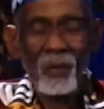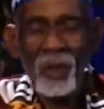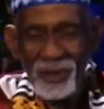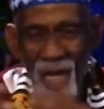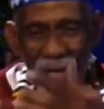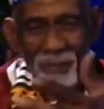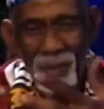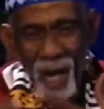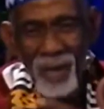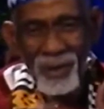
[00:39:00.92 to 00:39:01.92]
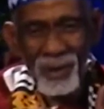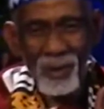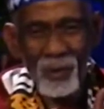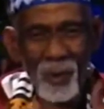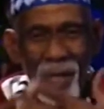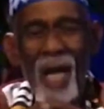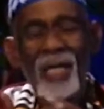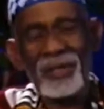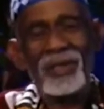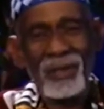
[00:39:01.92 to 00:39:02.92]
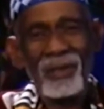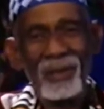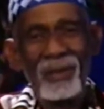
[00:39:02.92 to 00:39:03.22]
was not brought with us